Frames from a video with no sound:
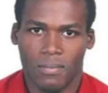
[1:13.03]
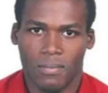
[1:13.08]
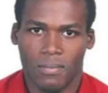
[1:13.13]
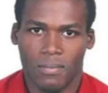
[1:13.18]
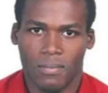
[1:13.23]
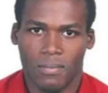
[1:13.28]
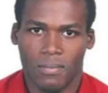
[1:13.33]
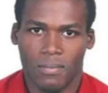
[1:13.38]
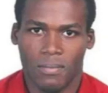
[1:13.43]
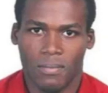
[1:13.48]

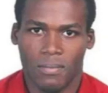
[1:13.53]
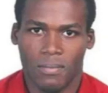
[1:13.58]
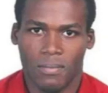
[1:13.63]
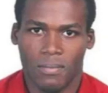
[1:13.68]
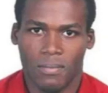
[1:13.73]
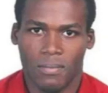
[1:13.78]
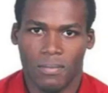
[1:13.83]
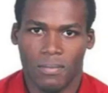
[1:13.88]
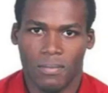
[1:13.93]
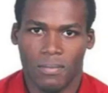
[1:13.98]

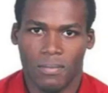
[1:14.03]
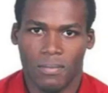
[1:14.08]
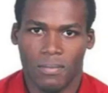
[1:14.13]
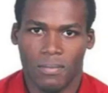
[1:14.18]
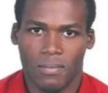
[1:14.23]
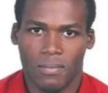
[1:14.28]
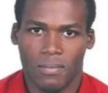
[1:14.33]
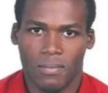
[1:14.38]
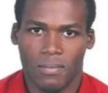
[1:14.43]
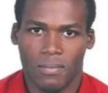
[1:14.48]

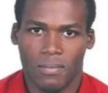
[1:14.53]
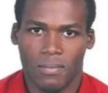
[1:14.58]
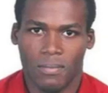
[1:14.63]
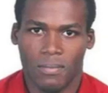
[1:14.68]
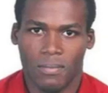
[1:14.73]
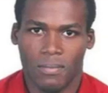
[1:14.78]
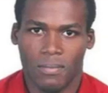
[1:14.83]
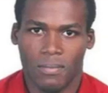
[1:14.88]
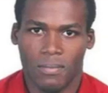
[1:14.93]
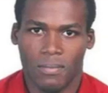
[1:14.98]

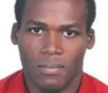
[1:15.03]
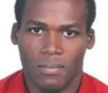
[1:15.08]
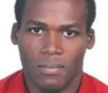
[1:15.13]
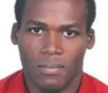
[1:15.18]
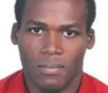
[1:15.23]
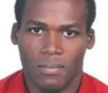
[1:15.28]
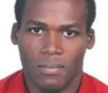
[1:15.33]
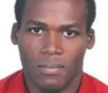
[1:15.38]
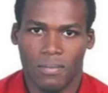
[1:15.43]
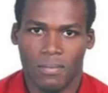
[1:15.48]

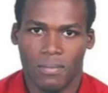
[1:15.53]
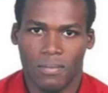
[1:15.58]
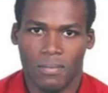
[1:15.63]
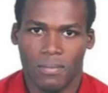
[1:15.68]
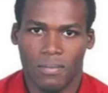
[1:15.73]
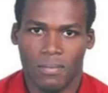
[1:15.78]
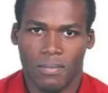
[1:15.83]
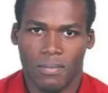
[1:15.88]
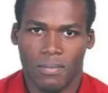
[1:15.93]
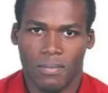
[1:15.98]

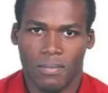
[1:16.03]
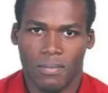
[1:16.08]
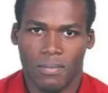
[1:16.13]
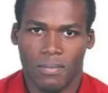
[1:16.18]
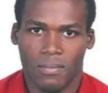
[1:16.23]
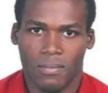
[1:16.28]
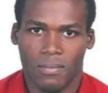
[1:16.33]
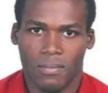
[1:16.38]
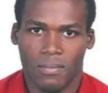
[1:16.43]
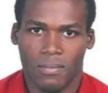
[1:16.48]

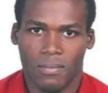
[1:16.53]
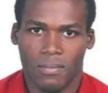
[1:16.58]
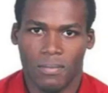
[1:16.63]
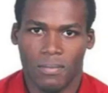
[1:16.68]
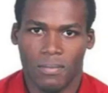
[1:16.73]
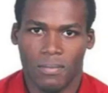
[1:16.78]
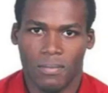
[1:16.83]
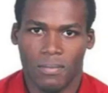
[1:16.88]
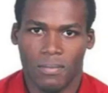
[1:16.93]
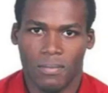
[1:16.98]

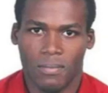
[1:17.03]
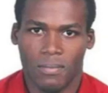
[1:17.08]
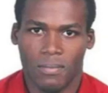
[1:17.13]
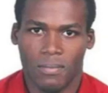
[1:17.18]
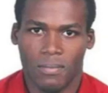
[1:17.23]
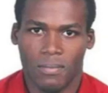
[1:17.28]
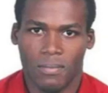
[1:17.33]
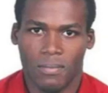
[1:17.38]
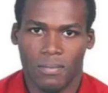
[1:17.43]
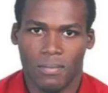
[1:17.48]

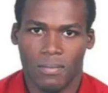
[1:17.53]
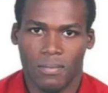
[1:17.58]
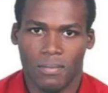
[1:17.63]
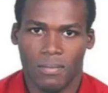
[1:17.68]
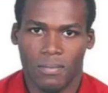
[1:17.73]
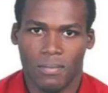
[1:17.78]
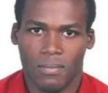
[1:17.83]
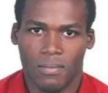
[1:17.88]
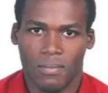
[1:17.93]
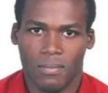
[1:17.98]

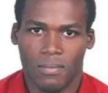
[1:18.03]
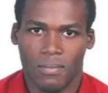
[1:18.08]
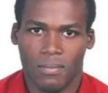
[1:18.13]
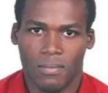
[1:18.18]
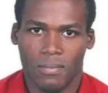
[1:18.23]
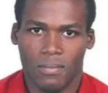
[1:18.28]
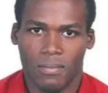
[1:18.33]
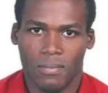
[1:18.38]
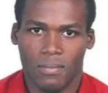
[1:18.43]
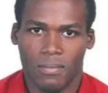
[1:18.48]

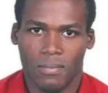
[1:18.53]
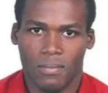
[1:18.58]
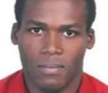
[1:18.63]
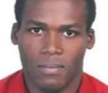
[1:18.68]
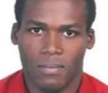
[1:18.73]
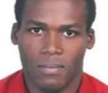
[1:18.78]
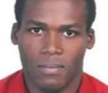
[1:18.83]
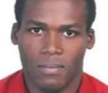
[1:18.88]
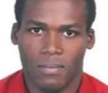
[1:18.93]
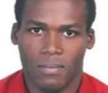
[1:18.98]

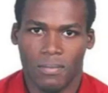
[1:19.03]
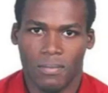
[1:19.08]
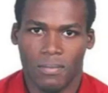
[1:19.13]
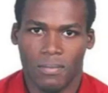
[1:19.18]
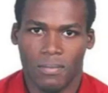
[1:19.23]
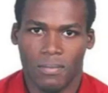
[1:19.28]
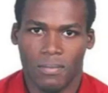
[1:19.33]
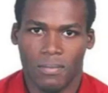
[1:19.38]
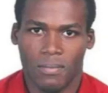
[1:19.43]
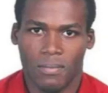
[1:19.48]

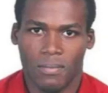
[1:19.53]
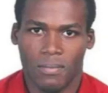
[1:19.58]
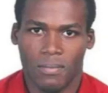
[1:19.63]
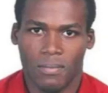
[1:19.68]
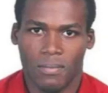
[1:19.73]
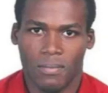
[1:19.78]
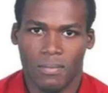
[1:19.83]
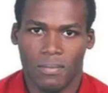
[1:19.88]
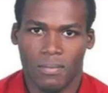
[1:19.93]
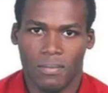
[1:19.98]

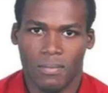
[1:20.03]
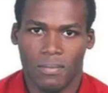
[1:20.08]
(no lip movement)